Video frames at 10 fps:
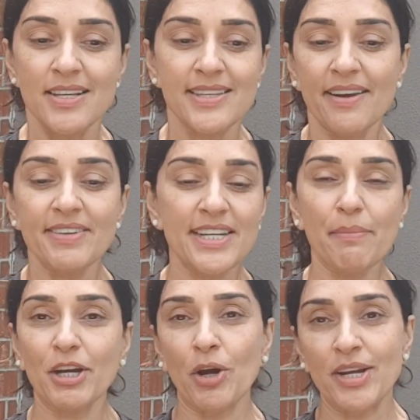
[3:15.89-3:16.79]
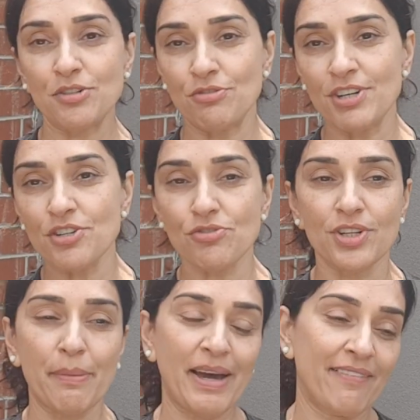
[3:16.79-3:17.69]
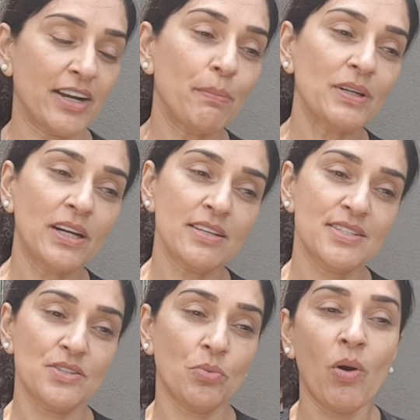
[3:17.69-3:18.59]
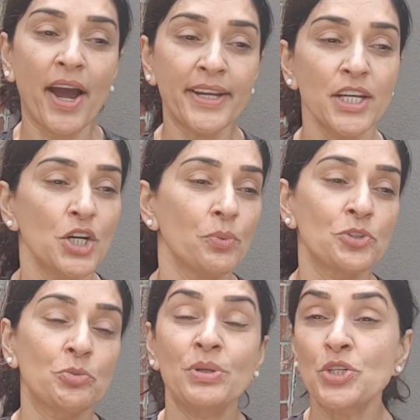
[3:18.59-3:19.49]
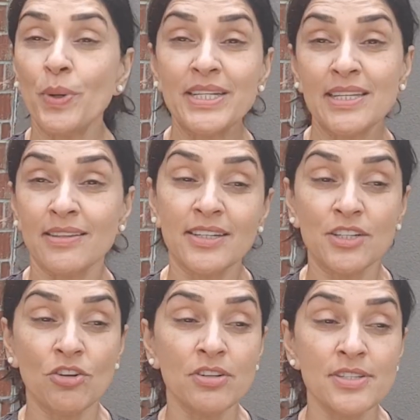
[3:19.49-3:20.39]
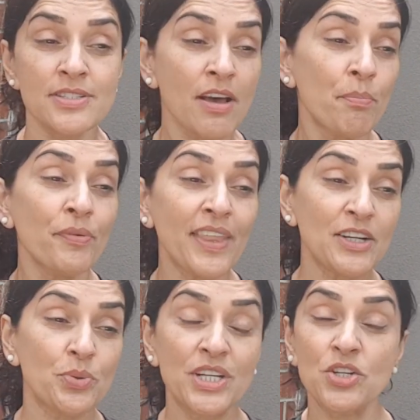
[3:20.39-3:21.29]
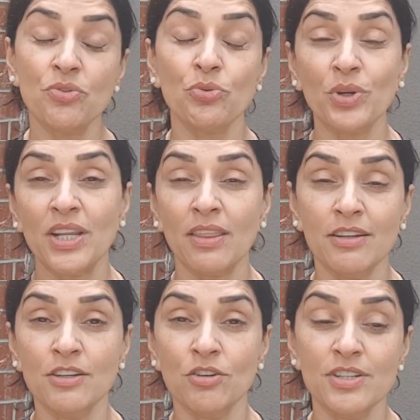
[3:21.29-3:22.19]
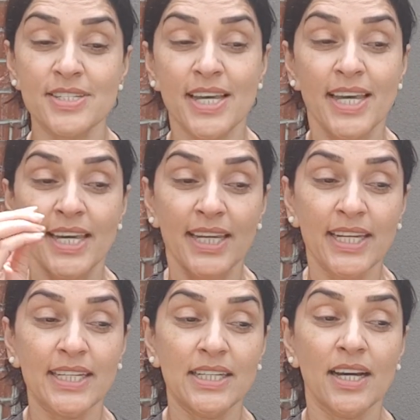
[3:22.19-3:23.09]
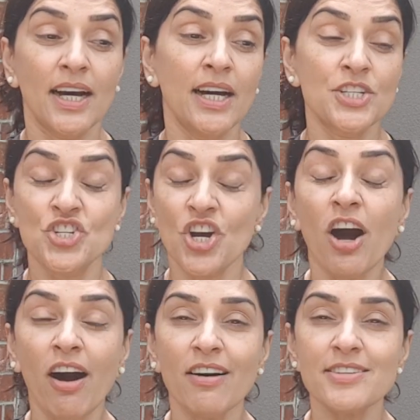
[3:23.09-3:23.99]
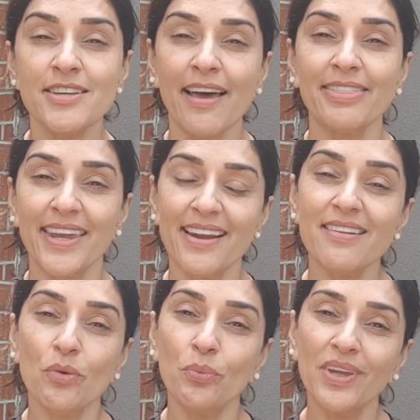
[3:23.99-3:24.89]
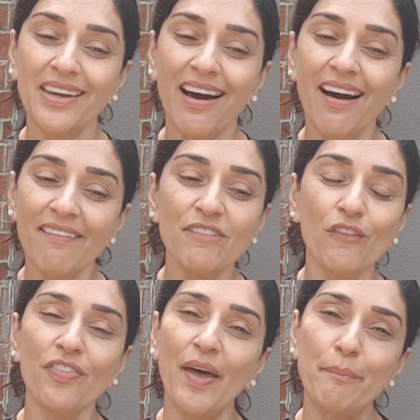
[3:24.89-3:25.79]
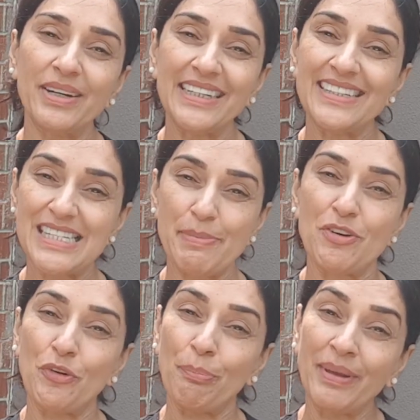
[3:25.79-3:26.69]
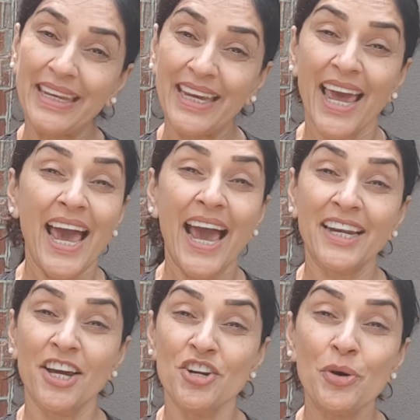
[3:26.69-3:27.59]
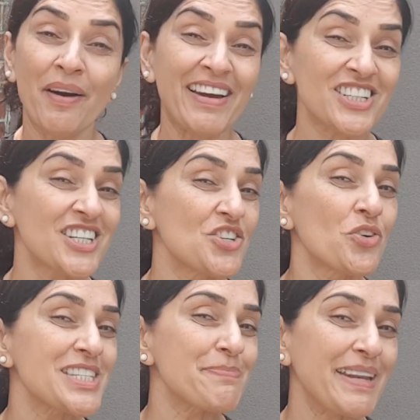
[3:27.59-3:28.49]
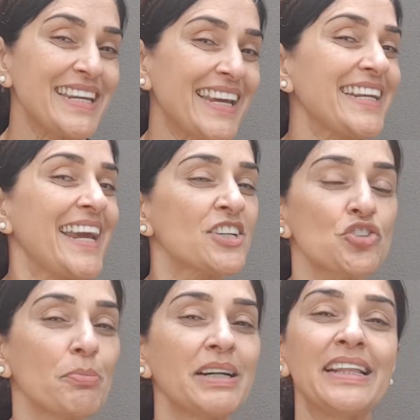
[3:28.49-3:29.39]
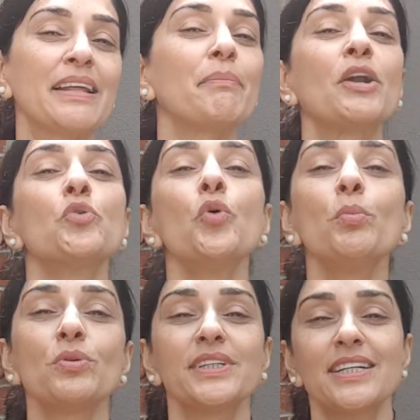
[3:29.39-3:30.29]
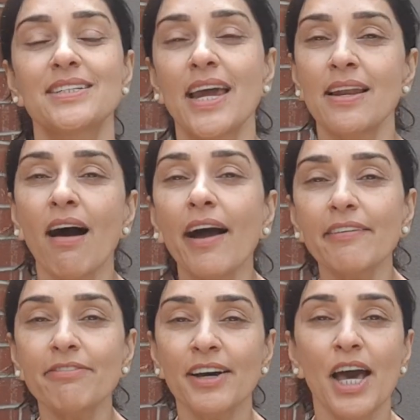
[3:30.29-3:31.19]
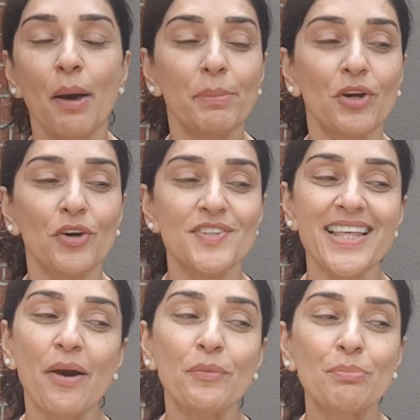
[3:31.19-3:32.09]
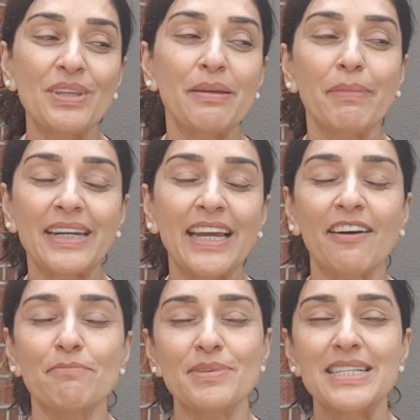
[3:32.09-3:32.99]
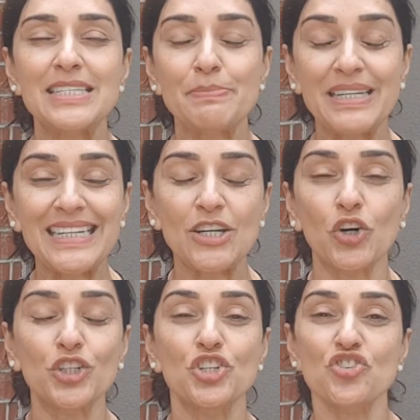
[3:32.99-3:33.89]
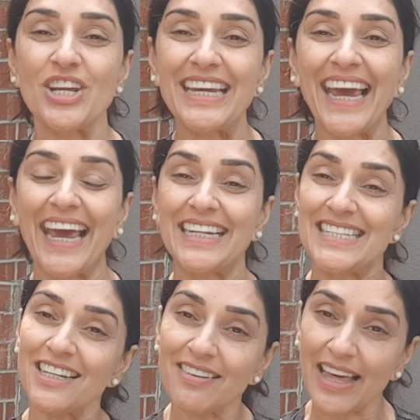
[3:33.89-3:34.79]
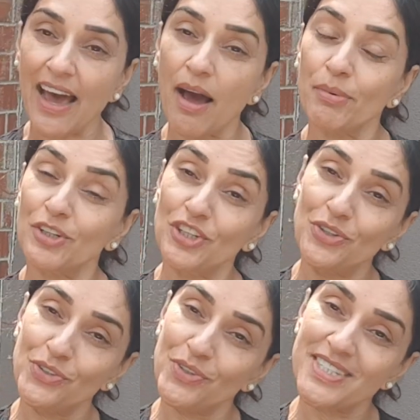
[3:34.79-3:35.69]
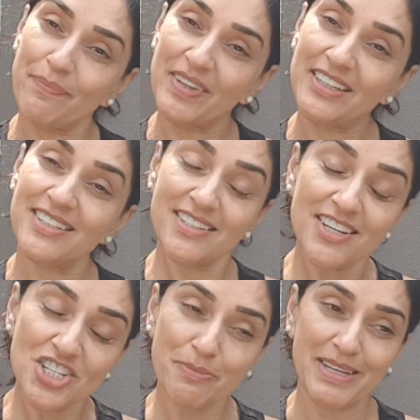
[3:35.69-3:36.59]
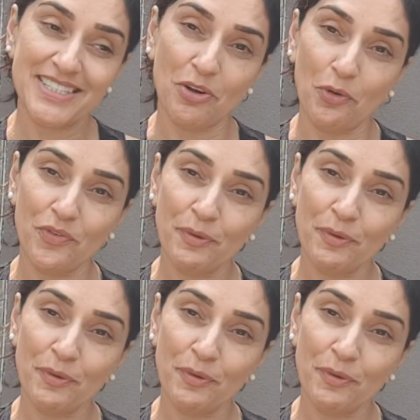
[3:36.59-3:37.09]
So every time I go out to a restaurant, I might have a couple of glasses of wine, which will be $20, $30. So I put that $20, $30 in a jar, so at the end of the week I've got that money to spend on me, and I know I've actually not spending any extra money than my normal day-to-day life, because that would be the money I've been spending on drink, and instead of that I'm going to use it on something to nurture myself.